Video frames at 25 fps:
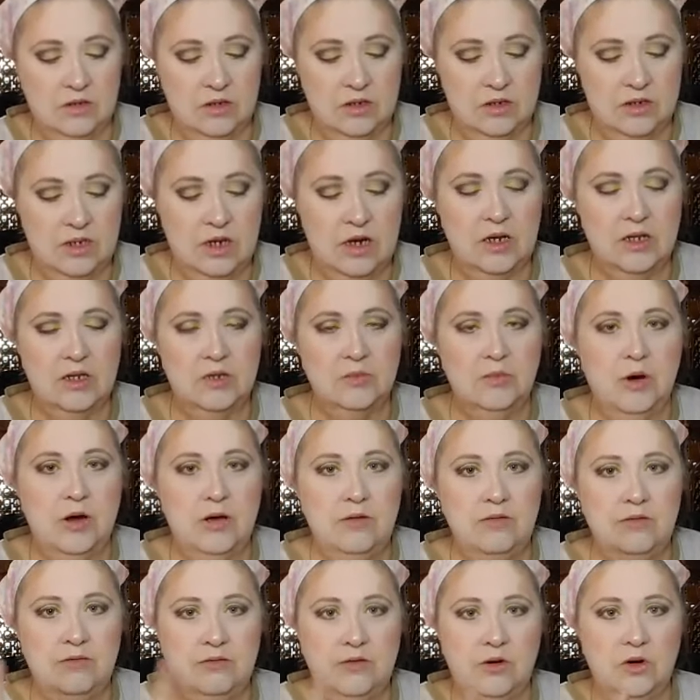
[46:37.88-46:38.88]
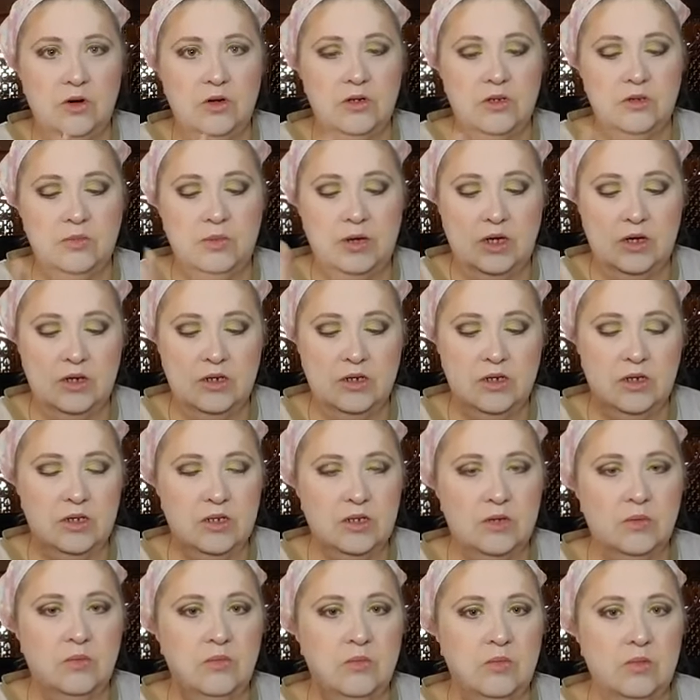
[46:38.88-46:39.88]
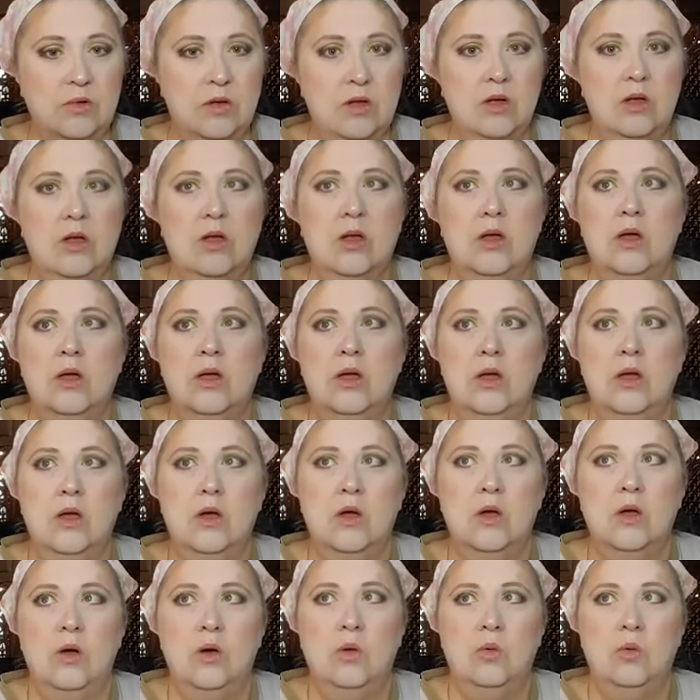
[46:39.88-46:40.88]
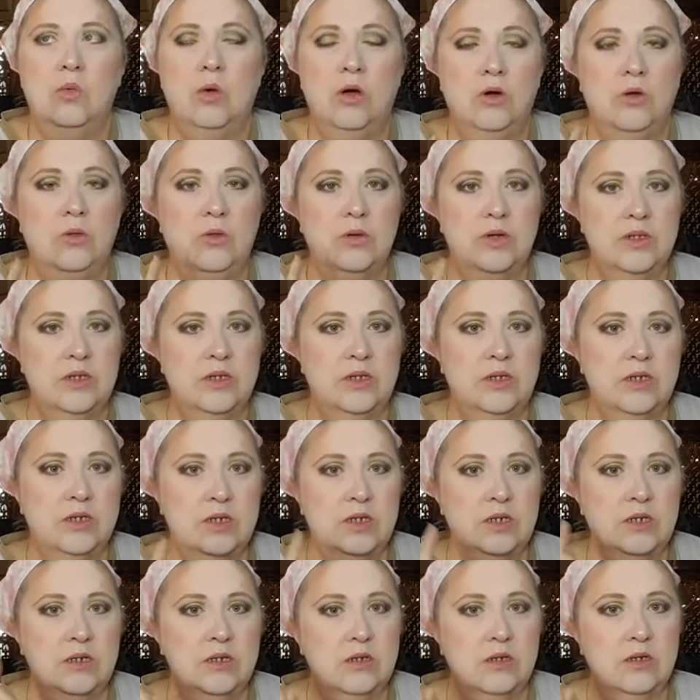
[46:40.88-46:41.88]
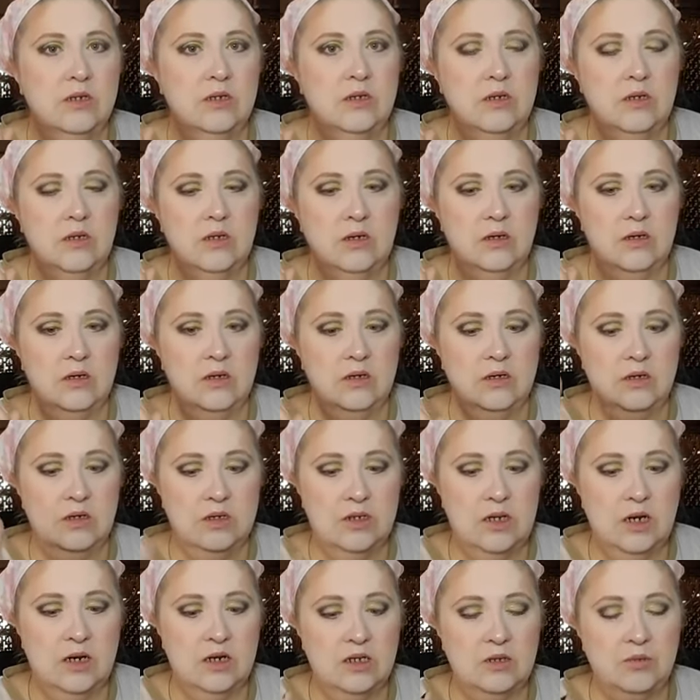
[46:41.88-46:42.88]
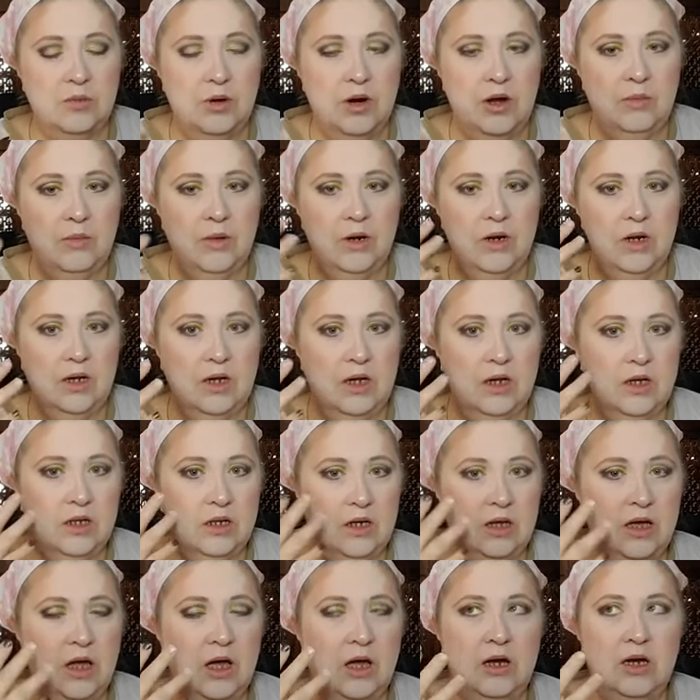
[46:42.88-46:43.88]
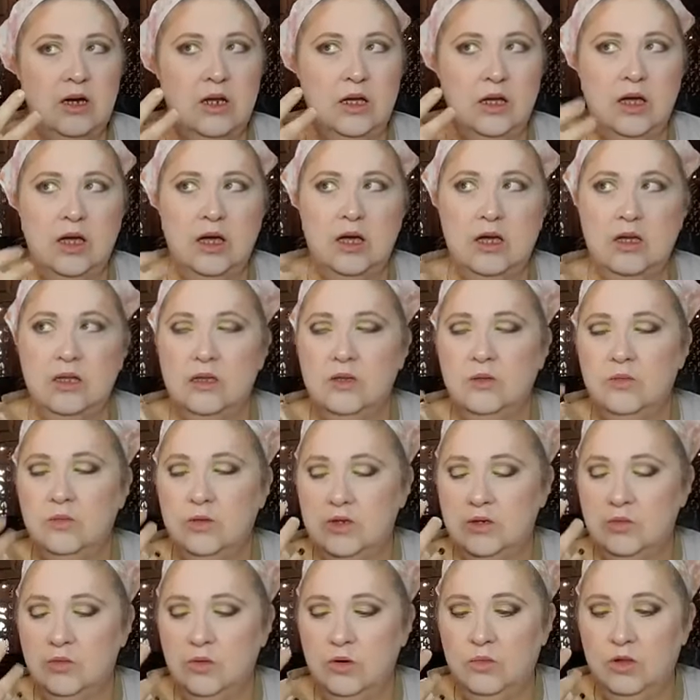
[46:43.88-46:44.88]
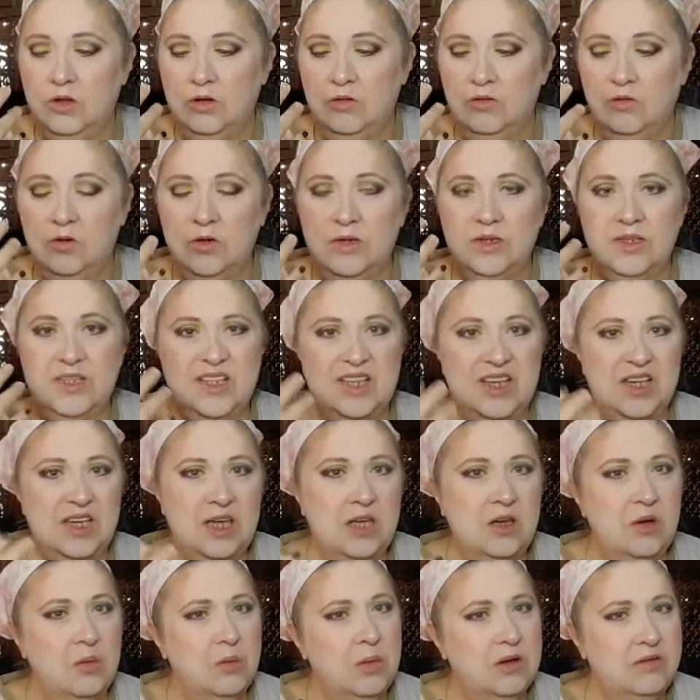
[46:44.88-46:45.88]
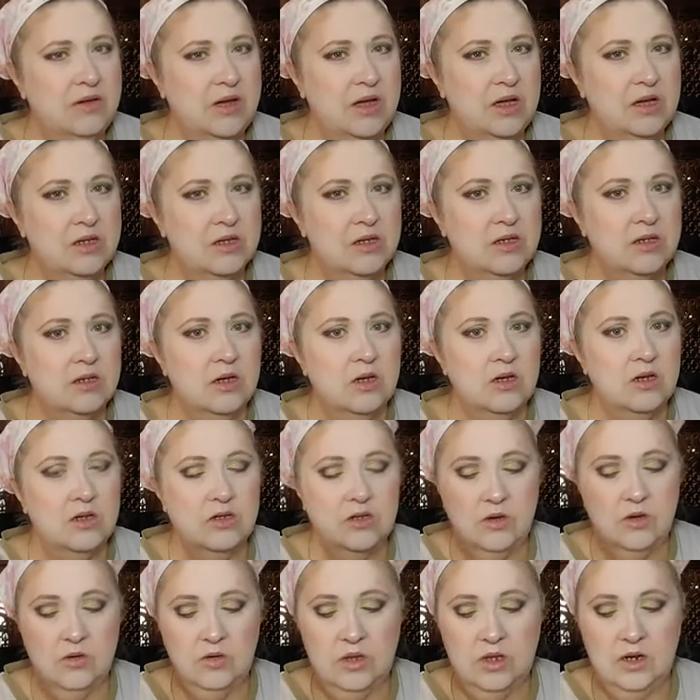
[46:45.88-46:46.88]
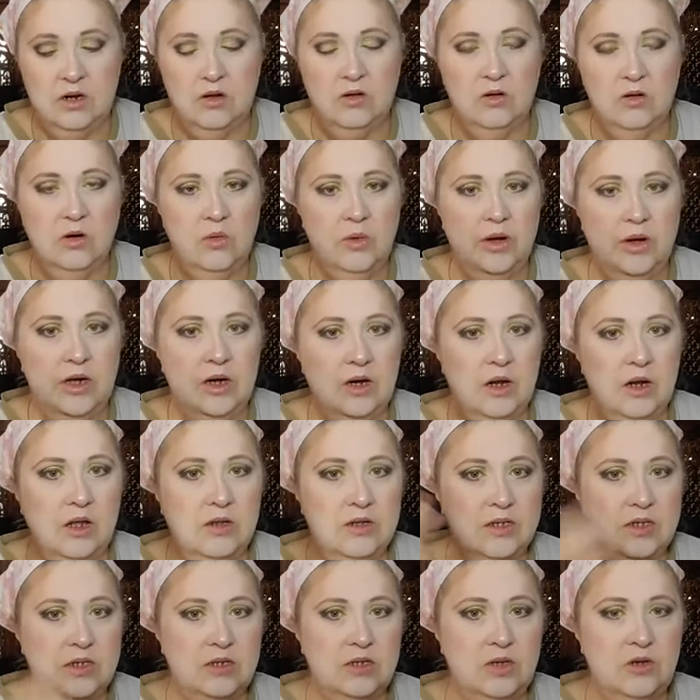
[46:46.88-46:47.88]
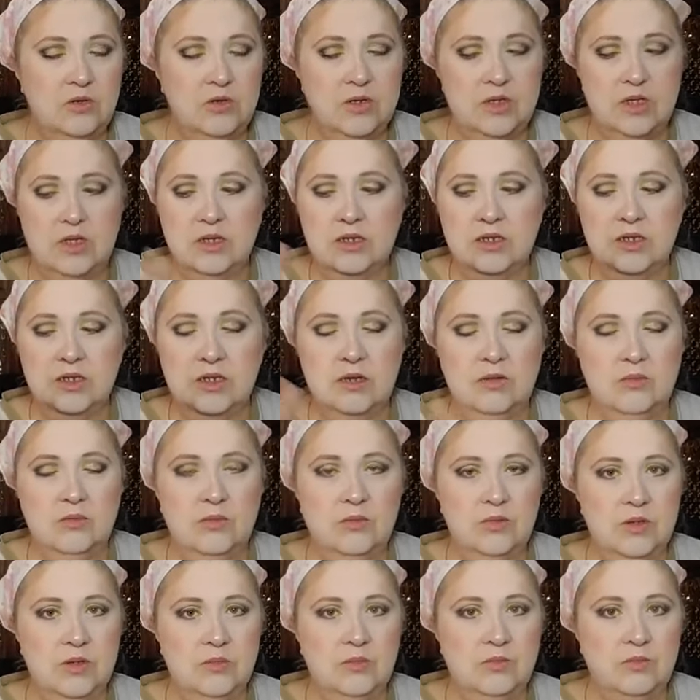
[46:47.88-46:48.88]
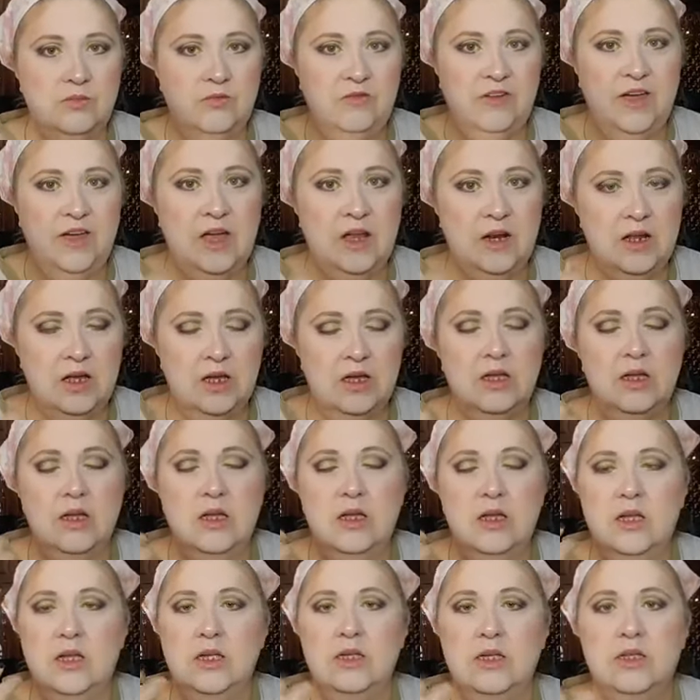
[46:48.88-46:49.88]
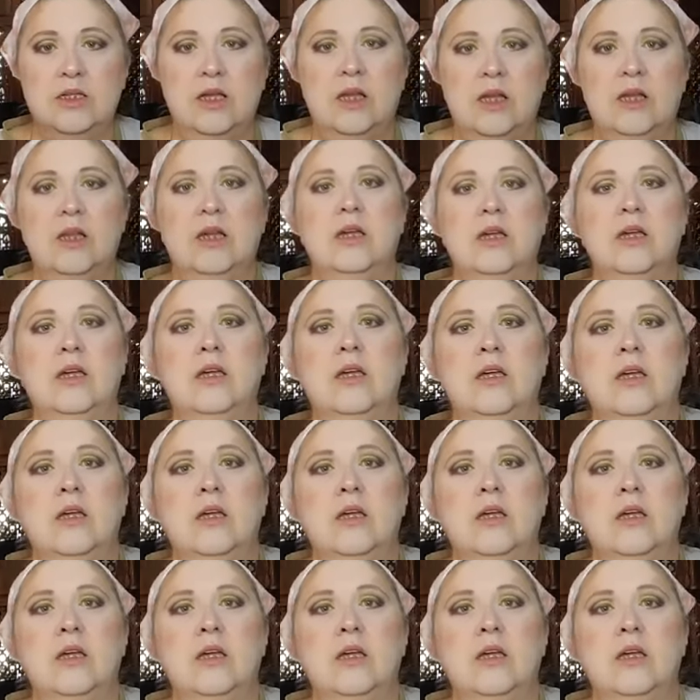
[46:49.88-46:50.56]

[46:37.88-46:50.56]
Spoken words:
setting spray first because it's a water resistant setting spray, but it can kind of get, what's what I'm looking for, sticky on my face. So then I'll go in, I'll use this, fan it, set it,